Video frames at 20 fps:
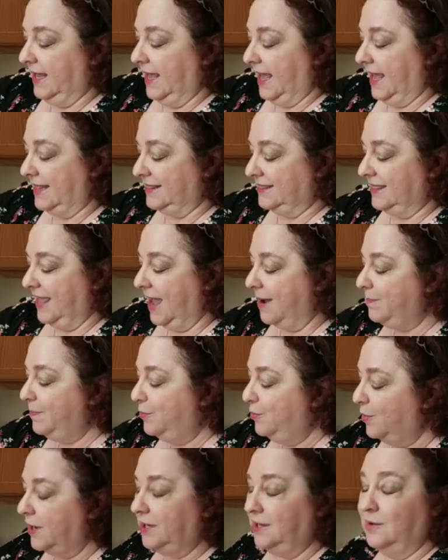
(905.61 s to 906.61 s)
At that
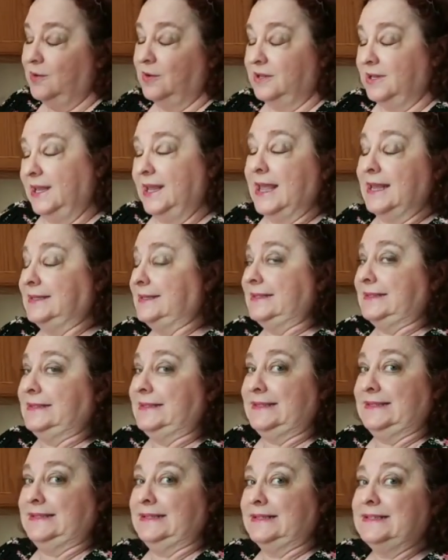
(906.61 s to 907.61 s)
point, you only get
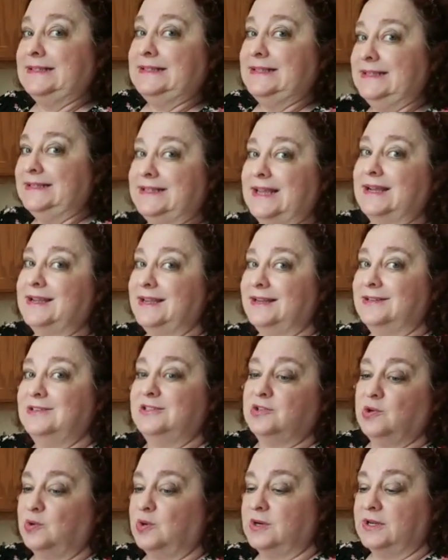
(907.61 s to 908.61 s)
60
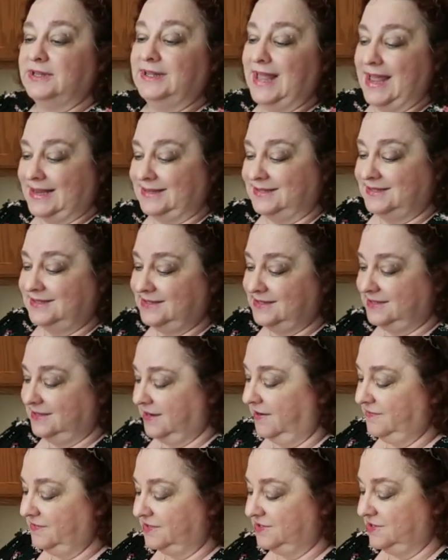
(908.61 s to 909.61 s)
seconds or less
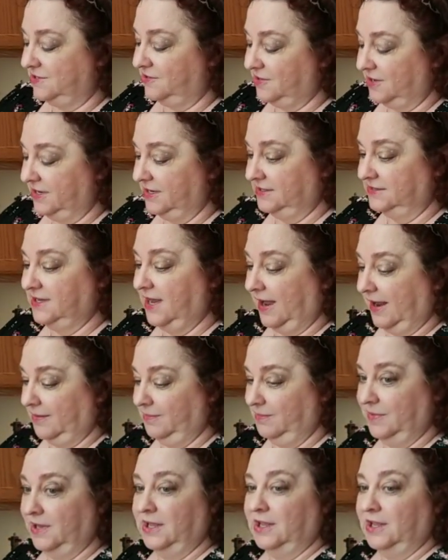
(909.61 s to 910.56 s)
of stirring time.